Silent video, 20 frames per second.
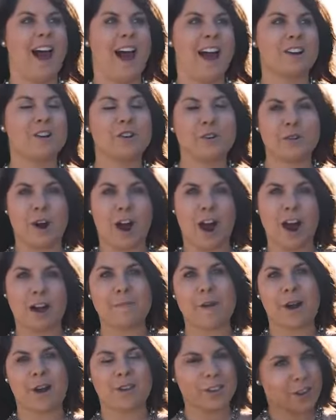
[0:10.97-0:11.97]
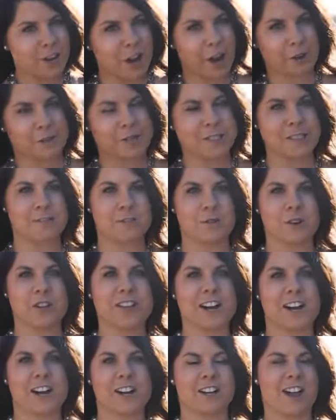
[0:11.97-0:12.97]
I grew up on the coast of North
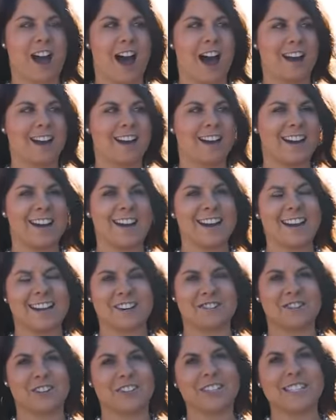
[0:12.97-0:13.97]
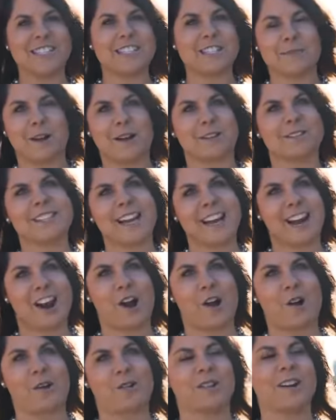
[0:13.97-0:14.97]
Carolina in a really small
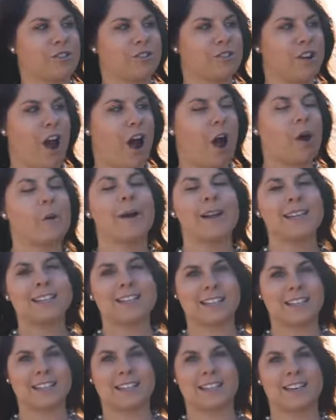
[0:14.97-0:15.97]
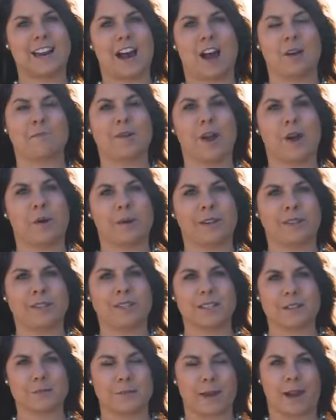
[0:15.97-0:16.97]
town. Always ended up going to
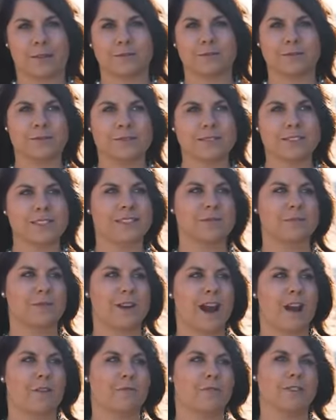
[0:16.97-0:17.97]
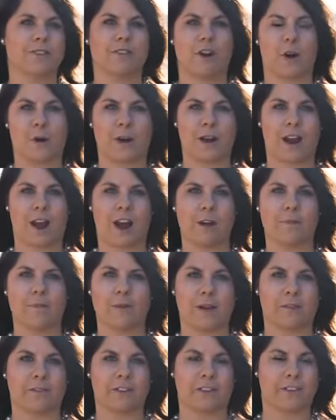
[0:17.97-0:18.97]
the mountains when I was growing up
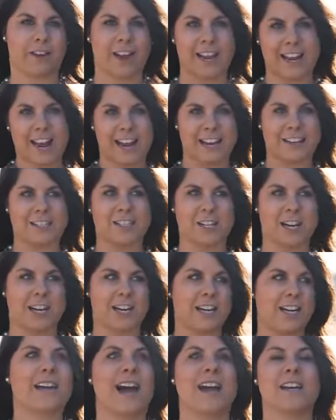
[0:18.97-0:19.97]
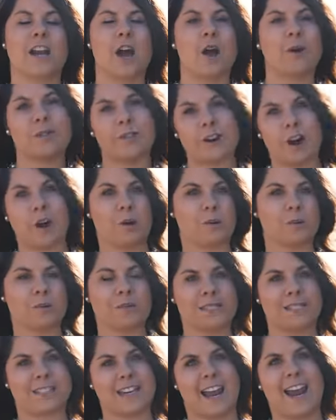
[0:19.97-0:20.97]
for vacation. I know the whole
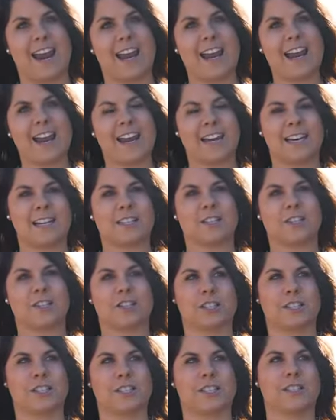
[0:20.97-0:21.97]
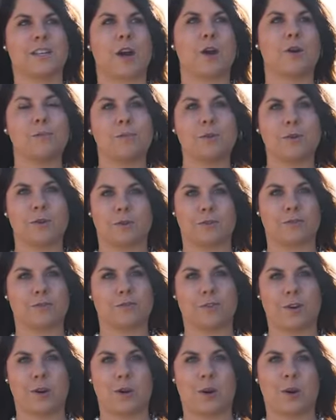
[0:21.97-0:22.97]
state and it's just so
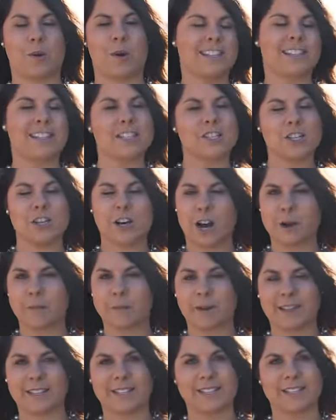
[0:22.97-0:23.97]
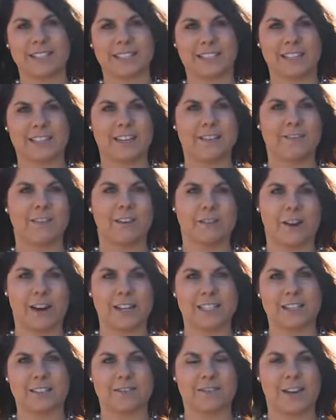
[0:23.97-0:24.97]
beautiful. It's such a great place to live and raise a